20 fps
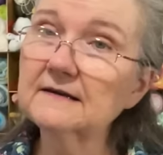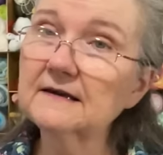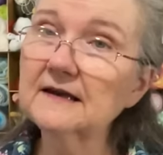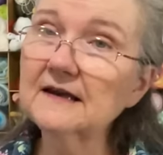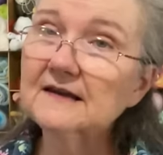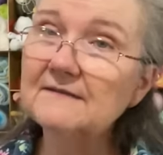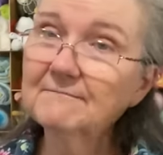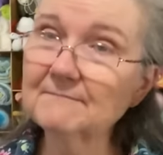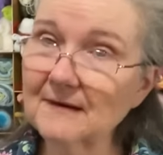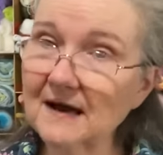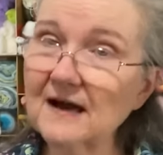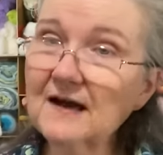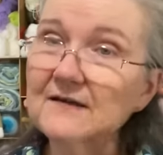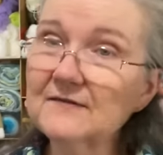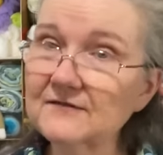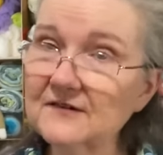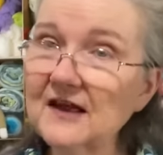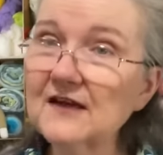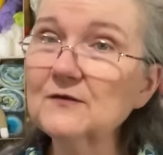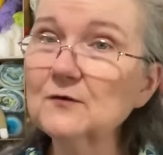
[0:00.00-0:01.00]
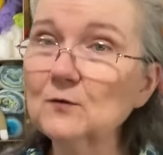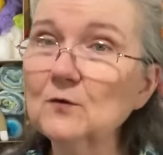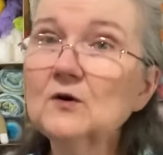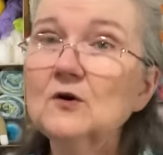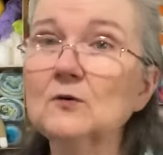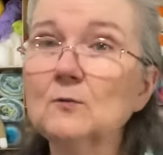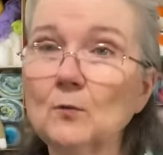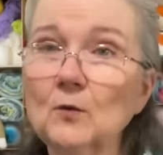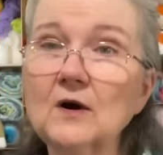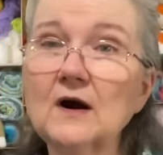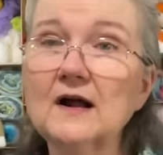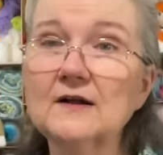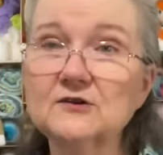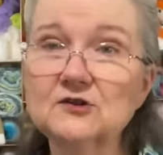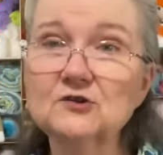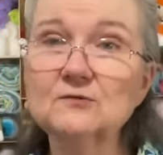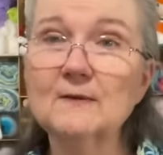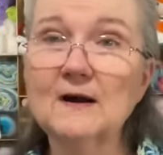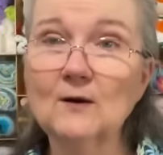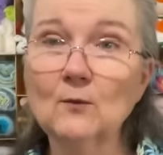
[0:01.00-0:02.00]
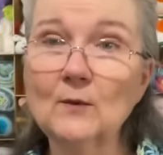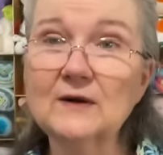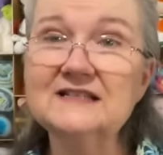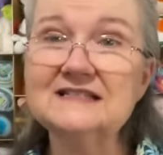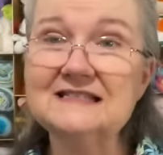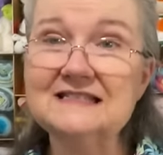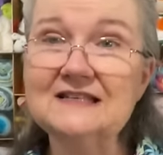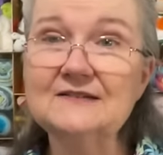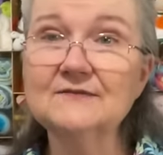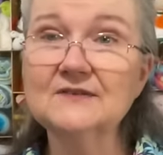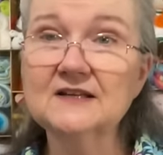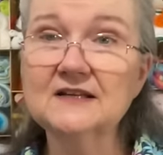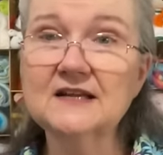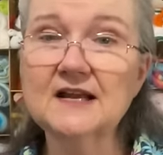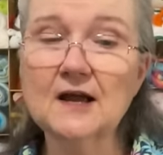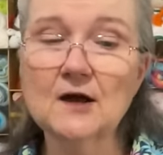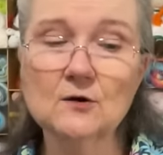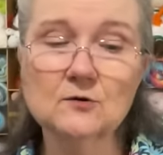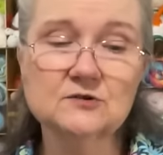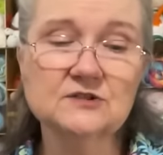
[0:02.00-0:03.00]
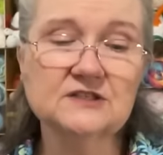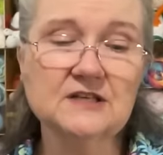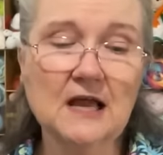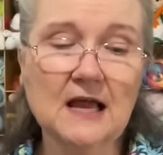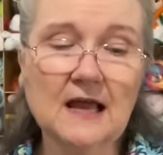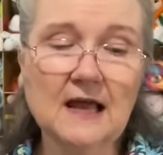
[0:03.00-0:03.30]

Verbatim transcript: in the other room where I do my Wednesday videos,